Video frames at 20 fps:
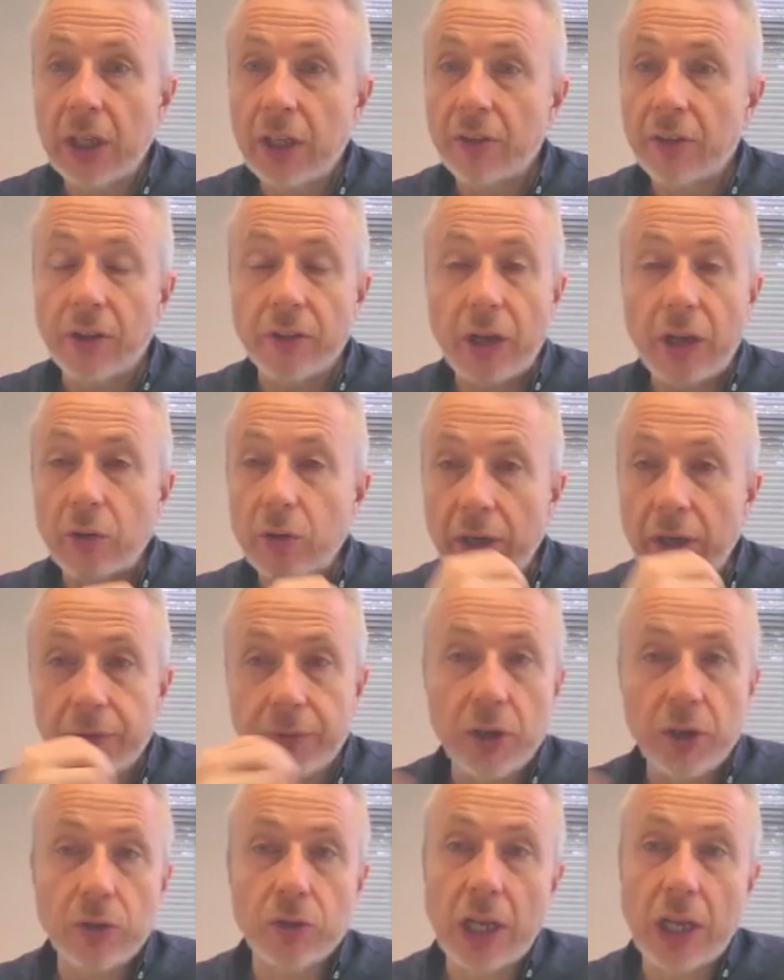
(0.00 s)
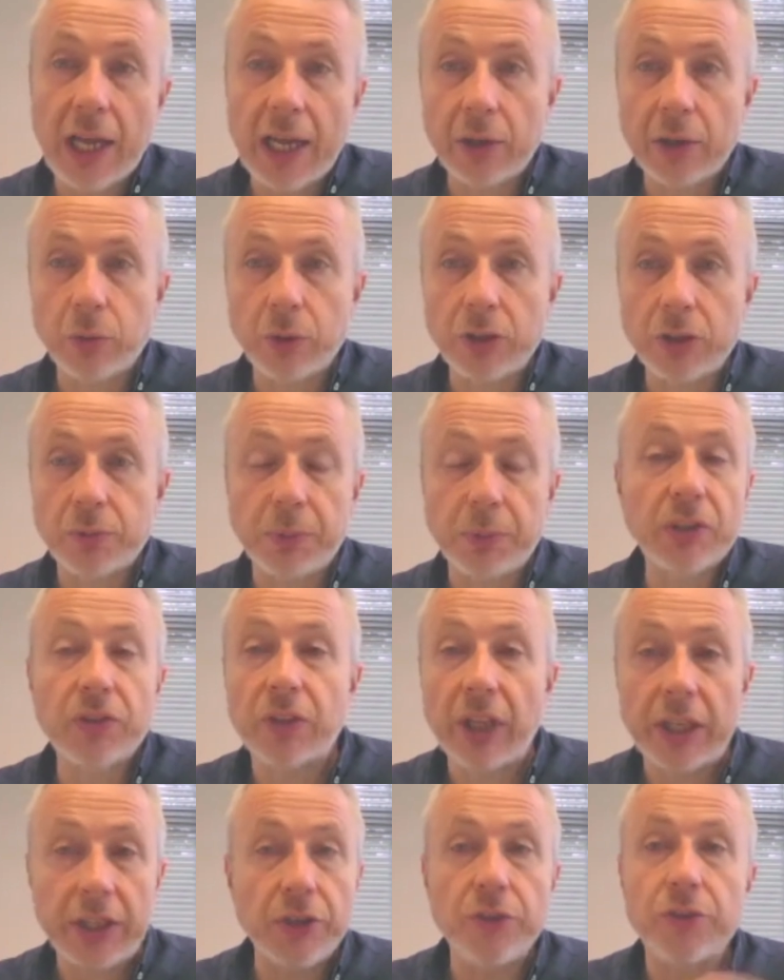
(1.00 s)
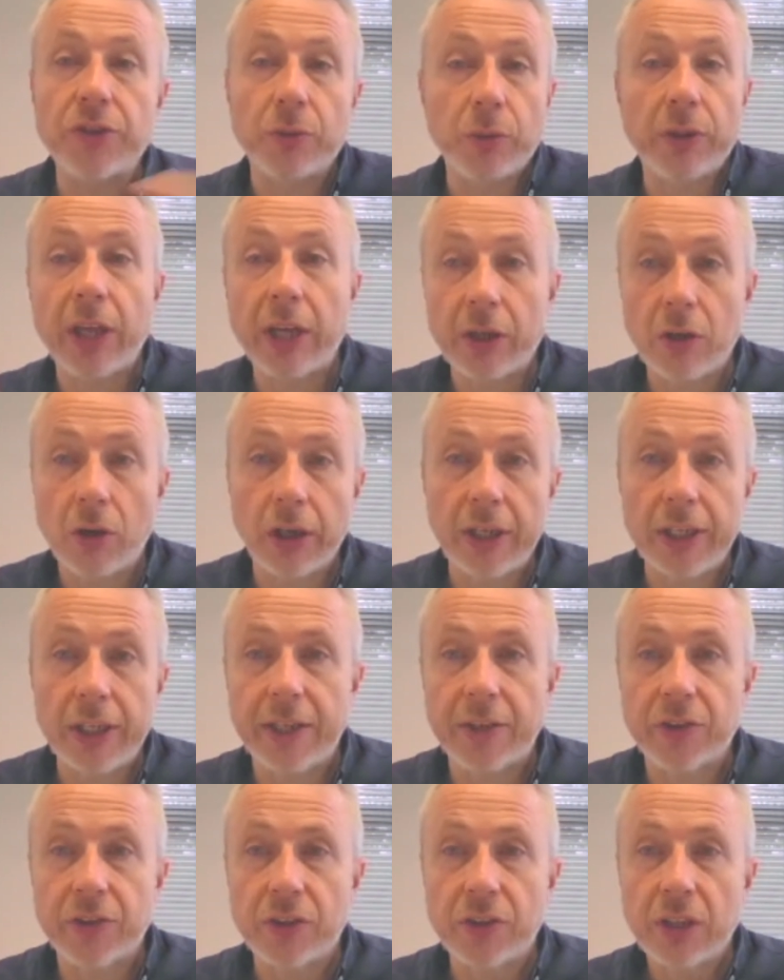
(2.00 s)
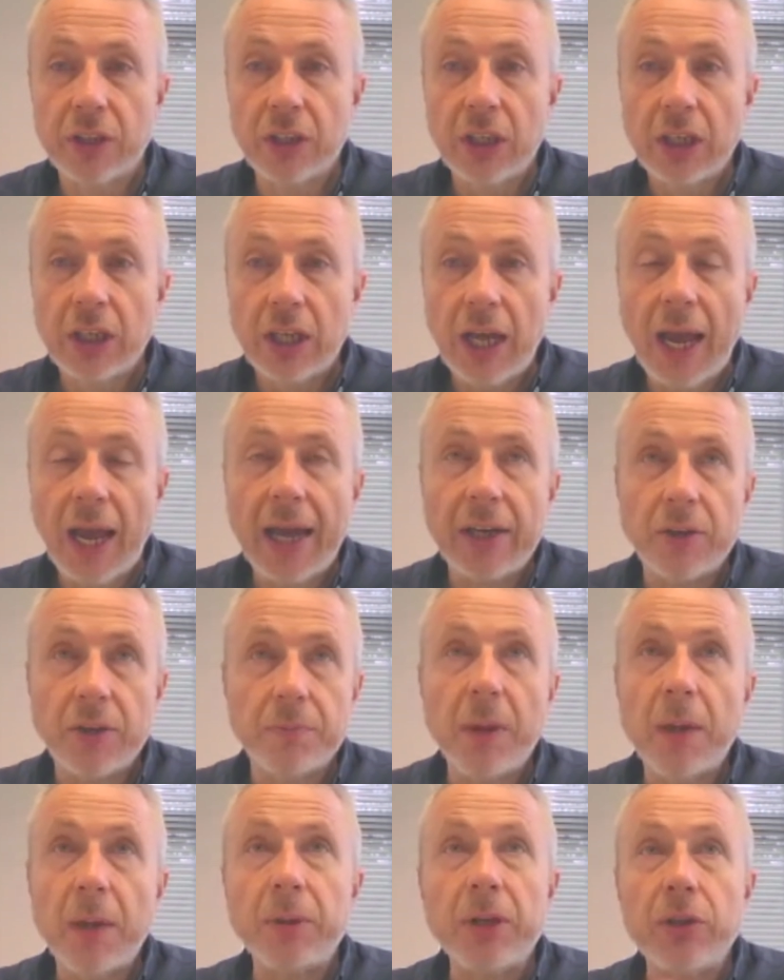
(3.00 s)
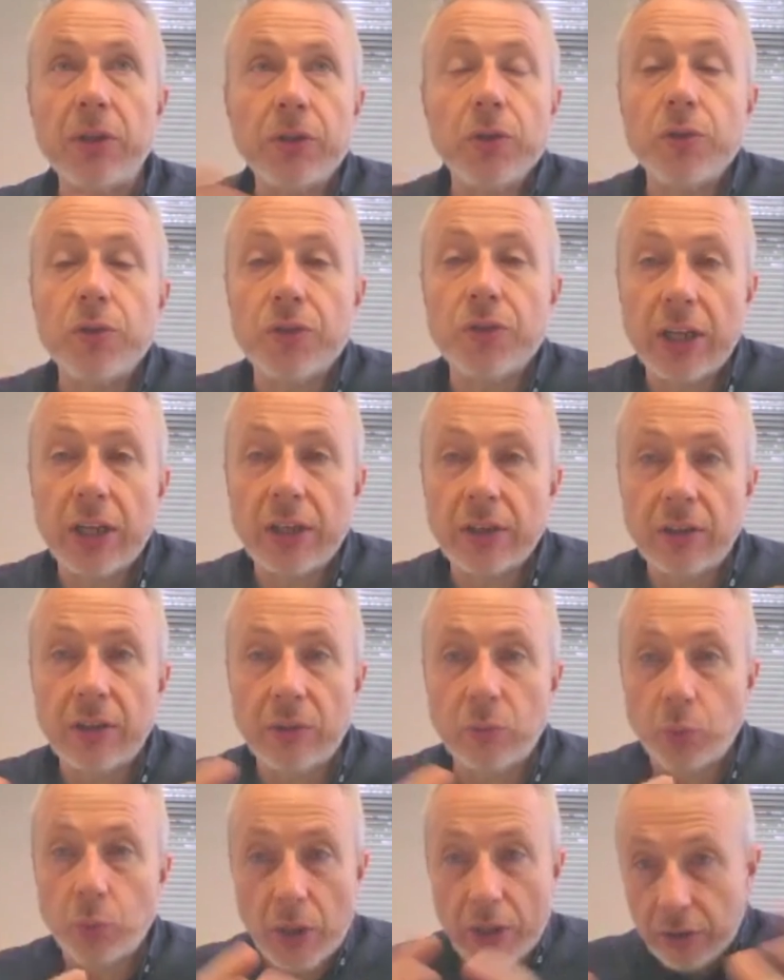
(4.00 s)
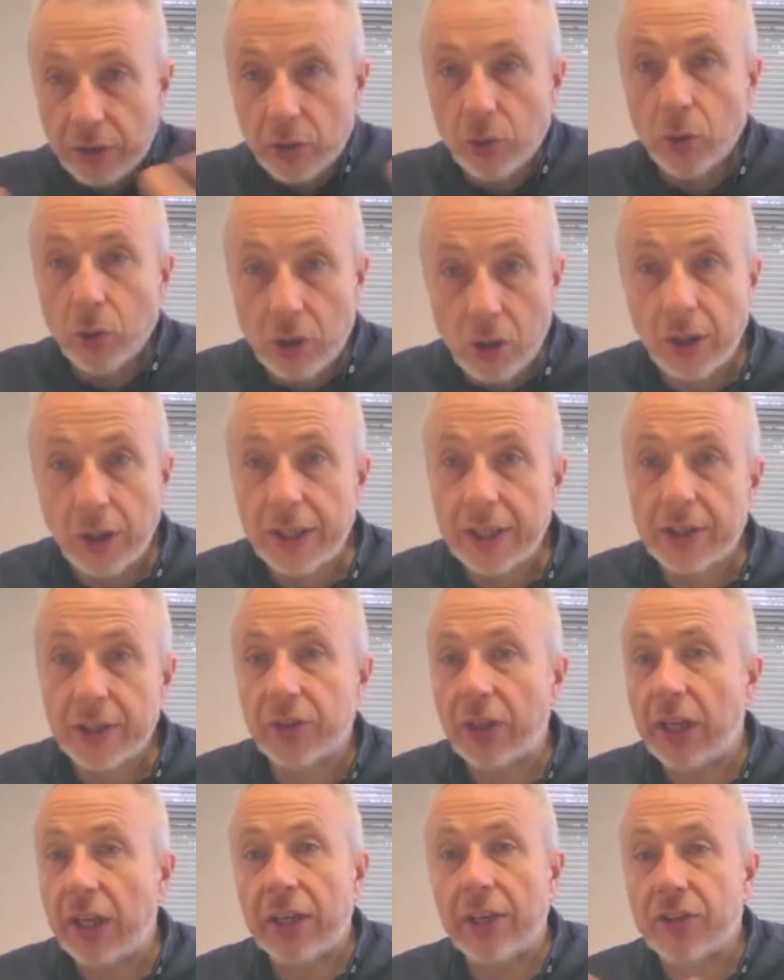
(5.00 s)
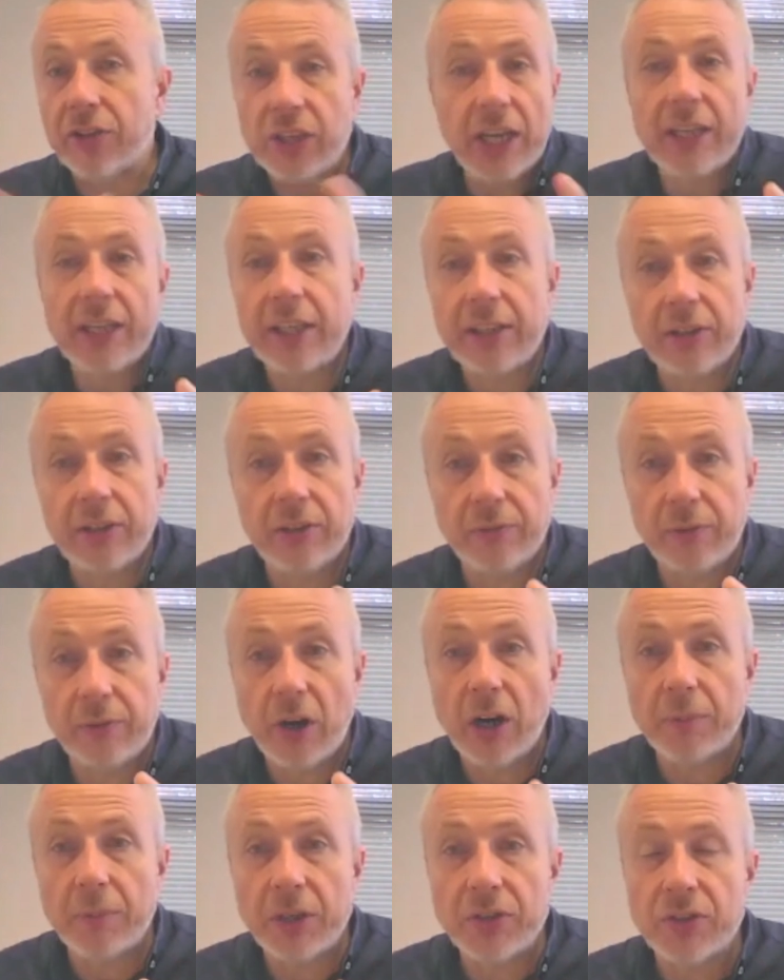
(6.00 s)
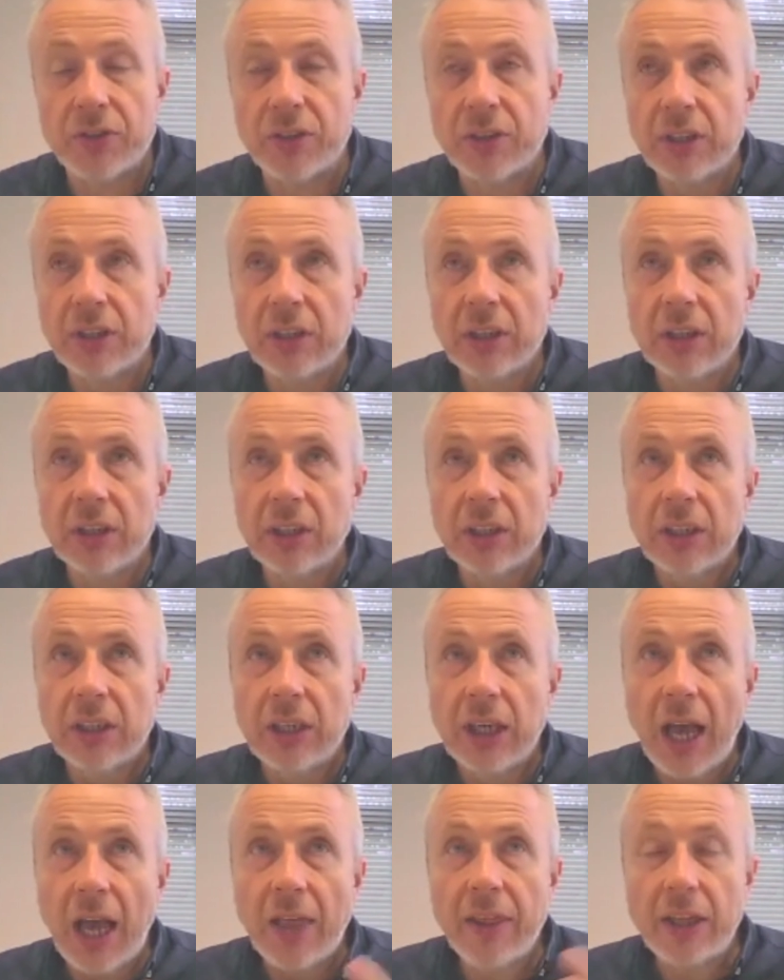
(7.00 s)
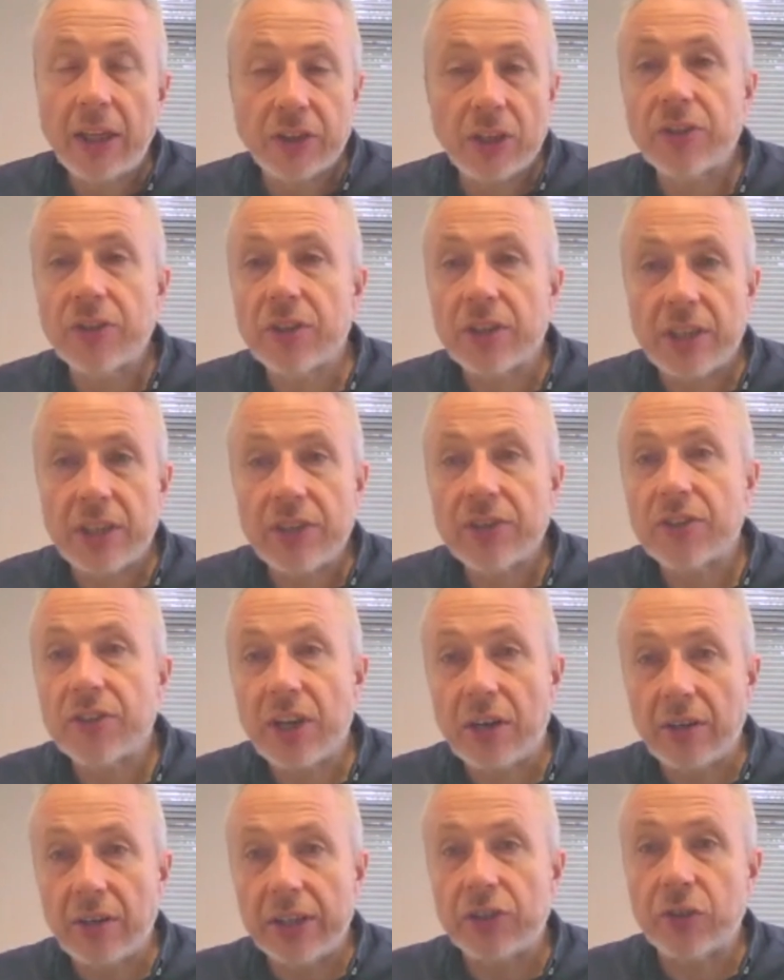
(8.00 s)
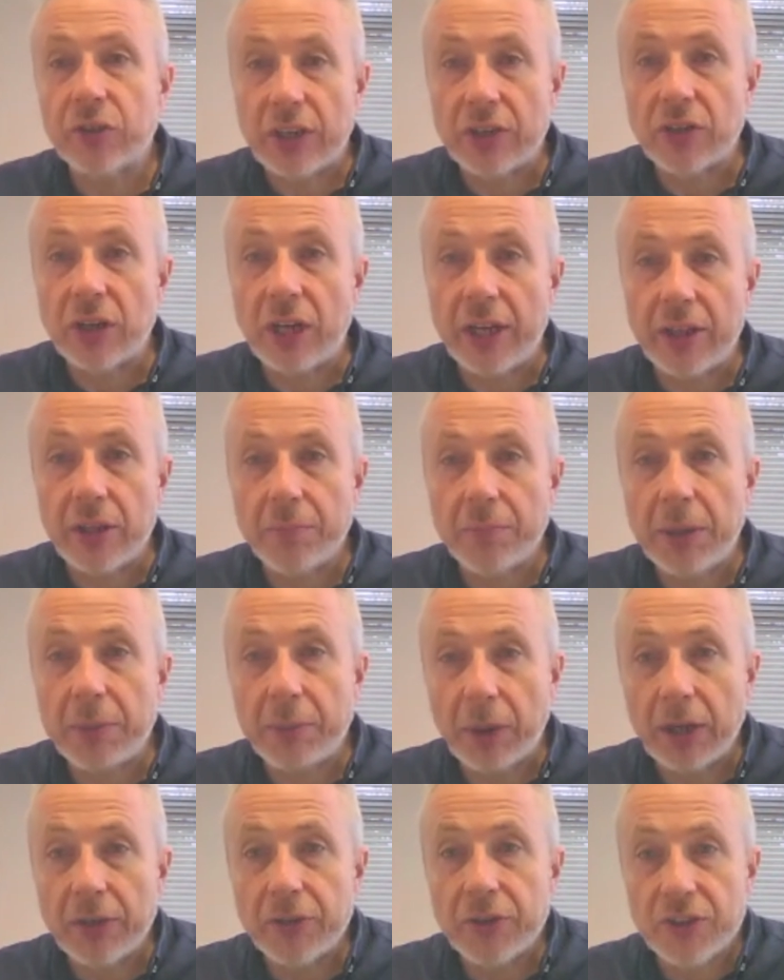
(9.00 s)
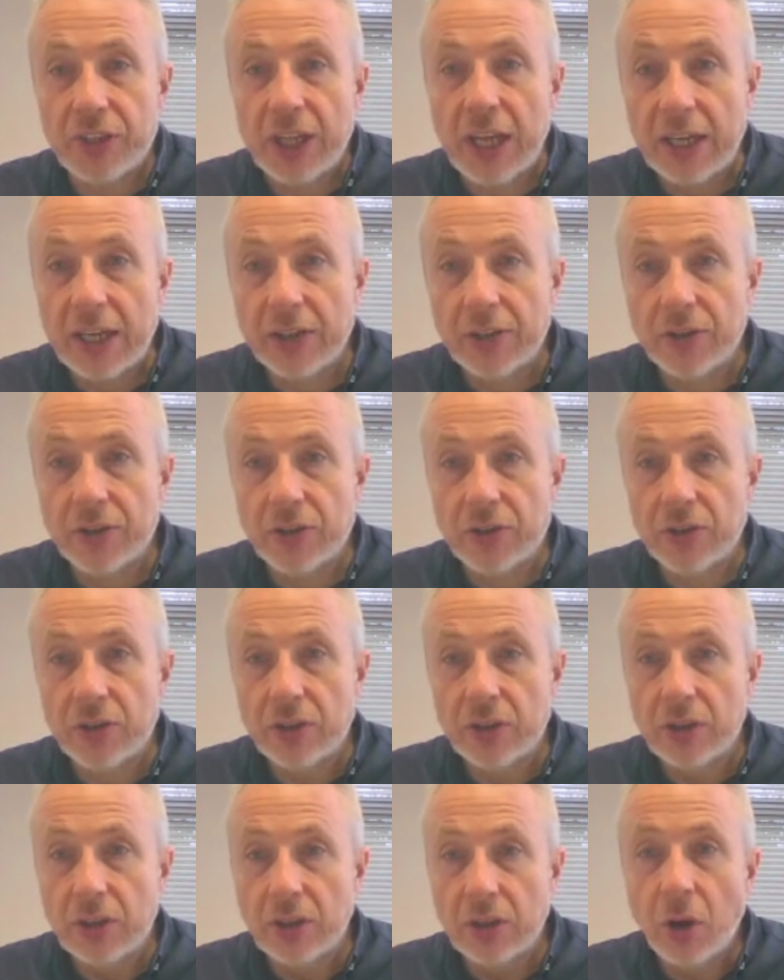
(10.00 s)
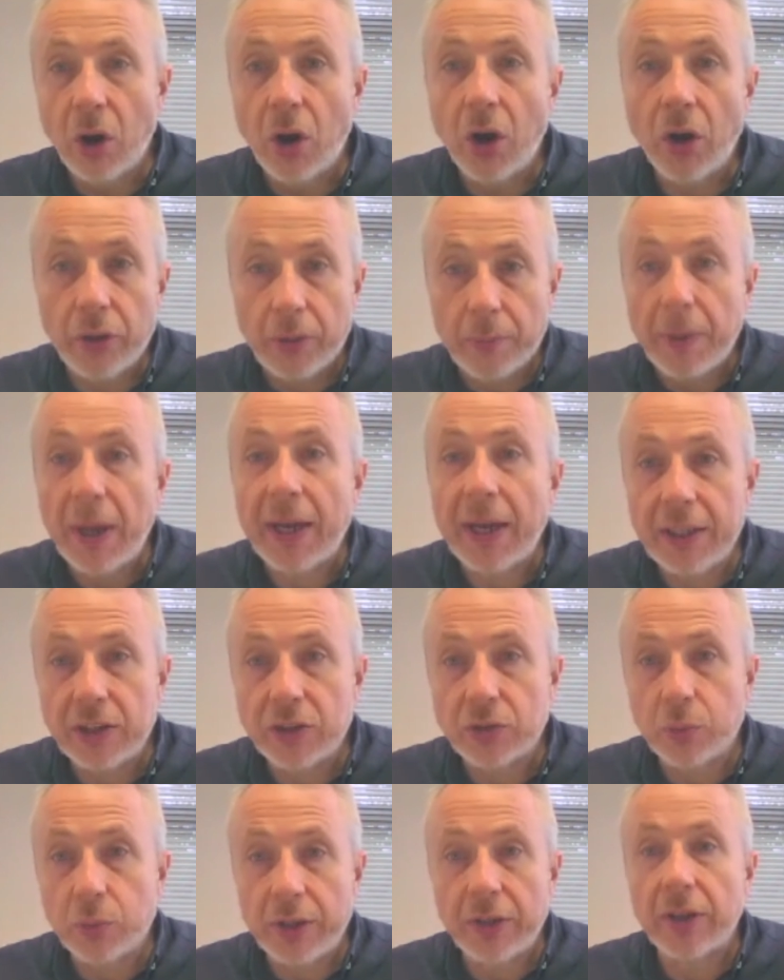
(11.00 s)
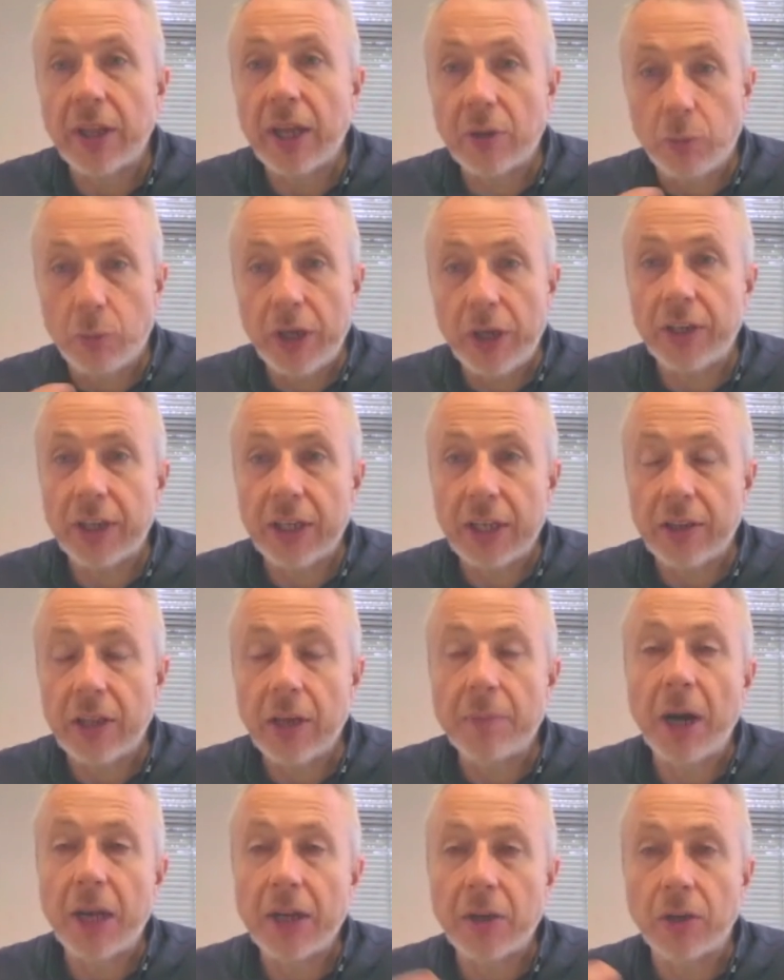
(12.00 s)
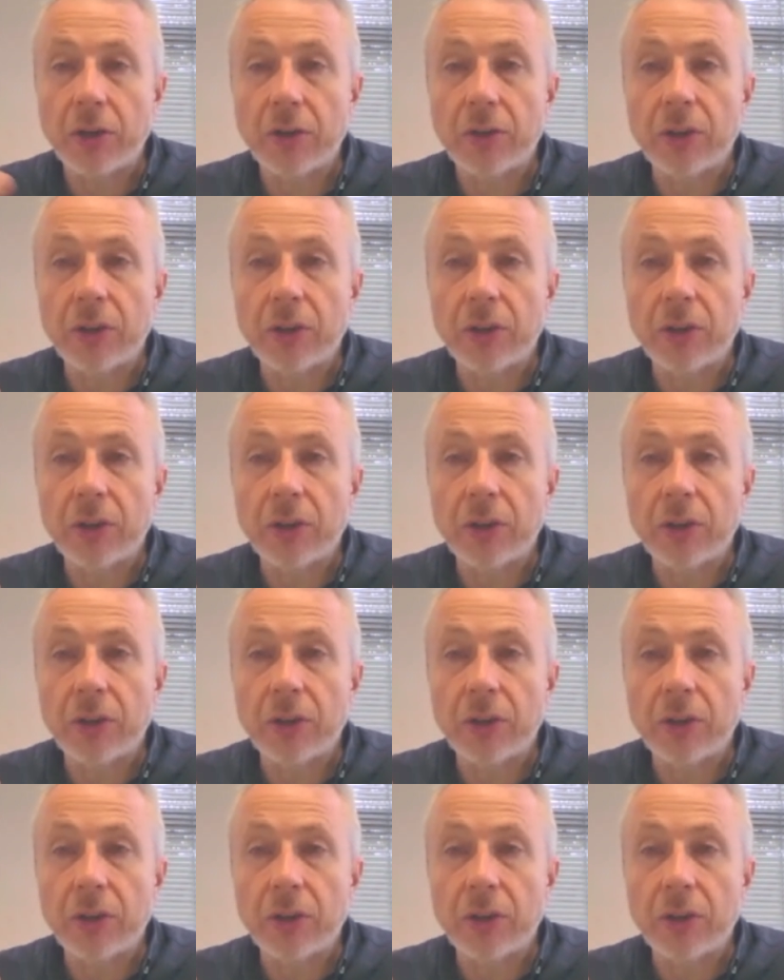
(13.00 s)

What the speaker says: that they'll kind of use language because they use it with their colleagues, and maybe you use it with your colleagues in a tech environment. And that doesn't necessarily translate that people understand on the page. When they're reading it, they might not